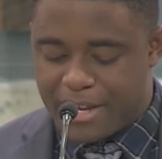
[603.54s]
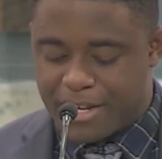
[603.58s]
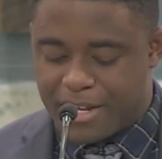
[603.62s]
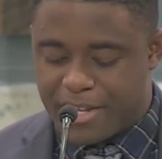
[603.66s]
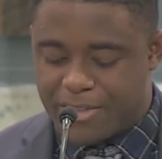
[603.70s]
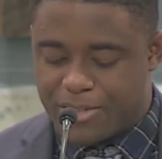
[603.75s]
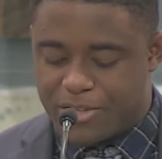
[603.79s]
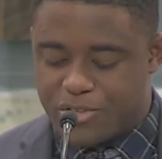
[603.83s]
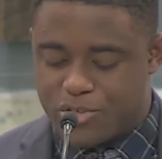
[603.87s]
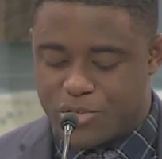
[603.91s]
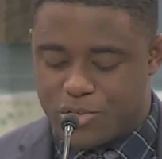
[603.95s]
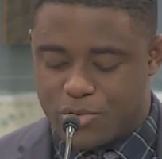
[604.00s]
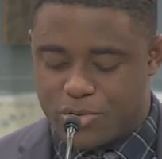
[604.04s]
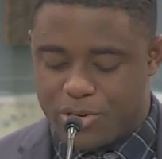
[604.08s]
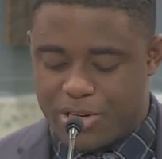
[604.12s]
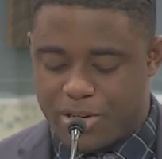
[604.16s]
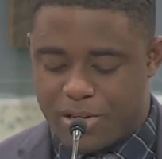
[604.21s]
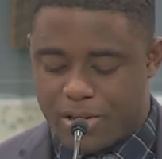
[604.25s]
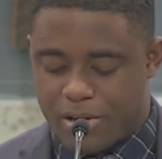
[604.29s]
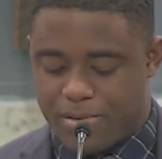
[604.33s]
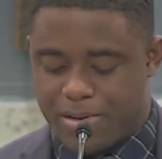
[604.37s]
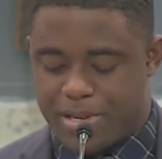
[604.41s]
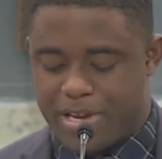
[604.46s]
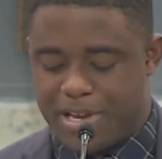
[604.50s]
in the
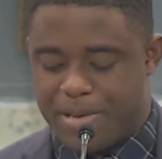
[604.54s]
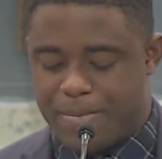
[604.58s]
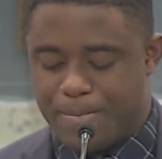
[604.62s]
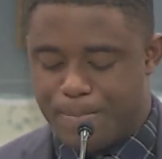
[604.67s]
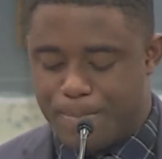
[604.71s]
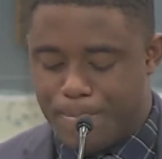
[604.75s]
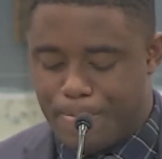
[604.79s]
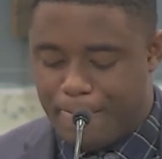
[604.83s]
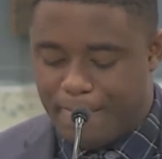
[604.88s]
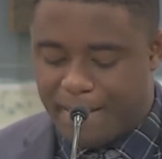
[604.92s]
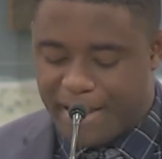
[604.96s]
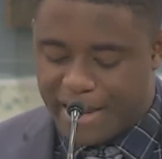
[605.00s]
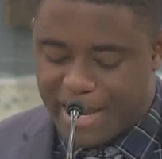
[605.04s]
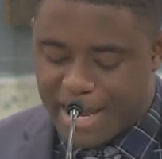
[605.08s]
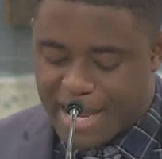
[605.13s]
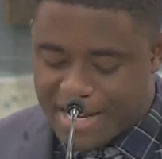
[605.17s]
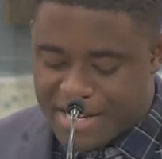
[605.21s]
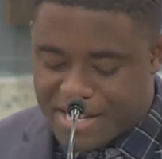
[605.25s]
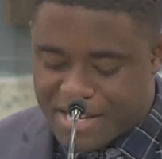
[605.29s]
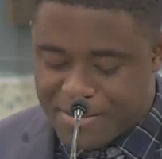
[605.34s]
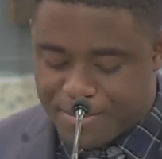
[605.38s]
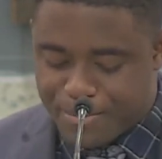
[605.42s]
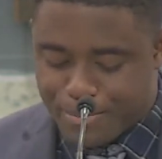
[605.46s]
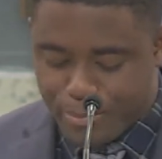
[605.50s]
street all night.
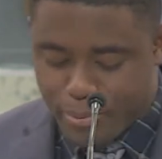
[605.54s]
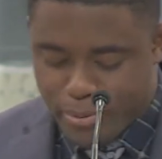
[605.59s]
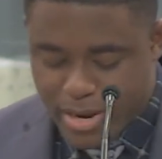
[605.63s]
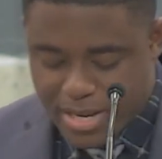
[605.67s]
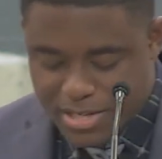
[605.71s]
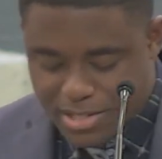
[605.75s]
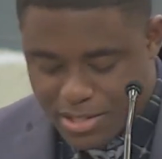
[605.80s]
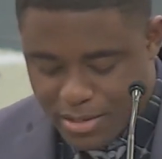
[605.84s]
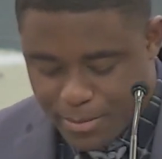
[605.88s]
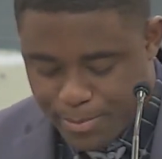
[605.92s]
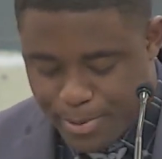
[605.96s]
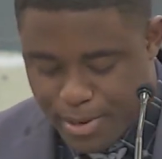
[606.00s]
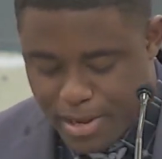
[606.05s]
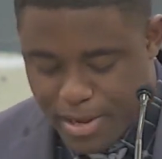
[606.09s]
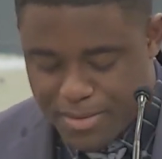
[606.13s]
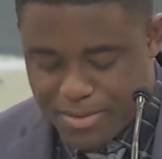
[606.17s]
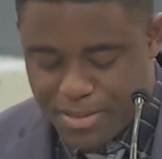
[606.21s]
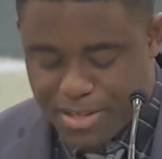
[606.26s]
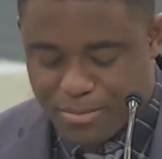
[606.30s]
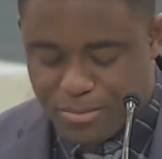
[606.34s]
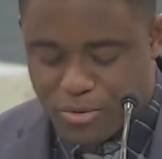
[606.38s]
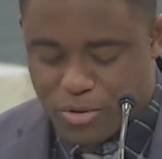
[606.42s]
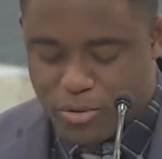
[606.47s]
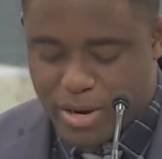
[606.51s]
And he pressed upon
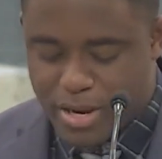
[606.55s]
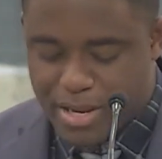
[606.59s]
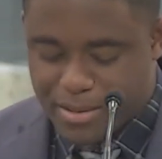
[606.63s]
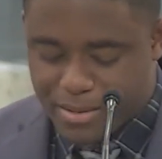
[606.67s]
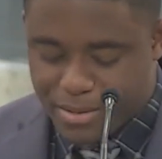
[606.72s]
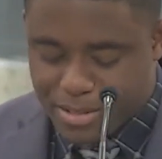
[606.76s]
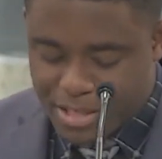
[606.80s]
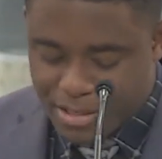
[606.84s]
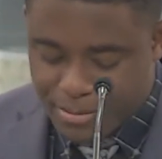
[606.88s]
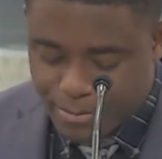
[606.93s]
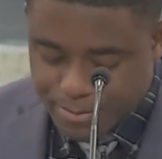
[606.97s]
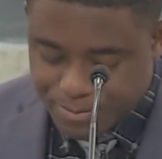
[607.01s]
them greatly,